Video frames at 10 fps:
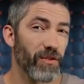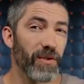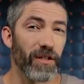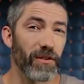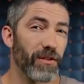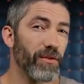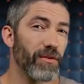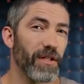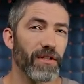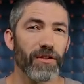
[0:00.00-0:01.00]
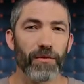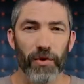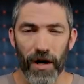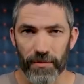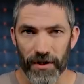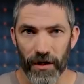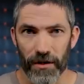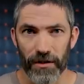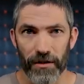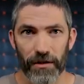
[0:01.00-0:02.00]
to include in your prompt
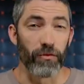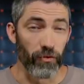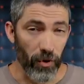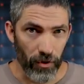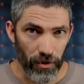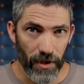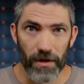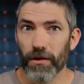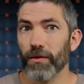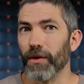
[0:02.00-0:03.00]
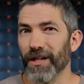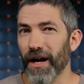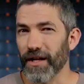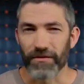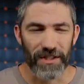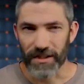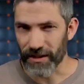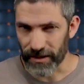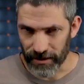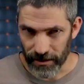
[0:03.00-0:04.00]
are role, what kind of
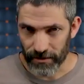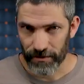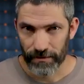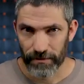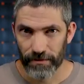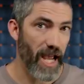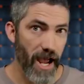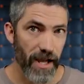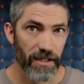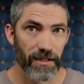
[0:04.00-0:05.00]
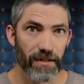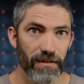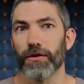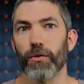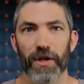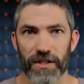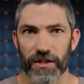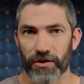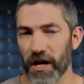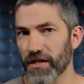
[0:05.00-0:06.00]
assistant is it, task, what is
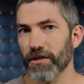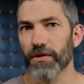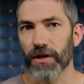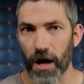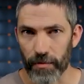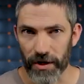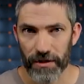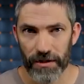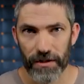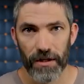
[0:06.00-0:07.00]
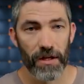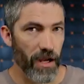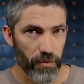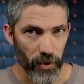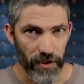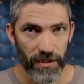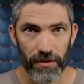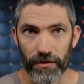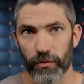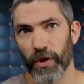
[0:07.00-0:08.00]
it trying to accomplish, input, or